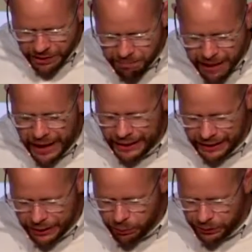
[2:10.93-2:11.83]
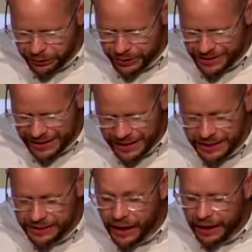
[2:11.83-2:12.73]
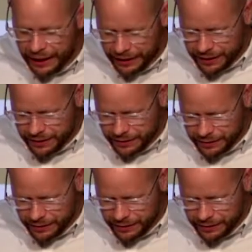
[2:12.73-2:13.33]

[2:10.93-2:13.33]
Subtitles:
ate manna in the wilderness and they died.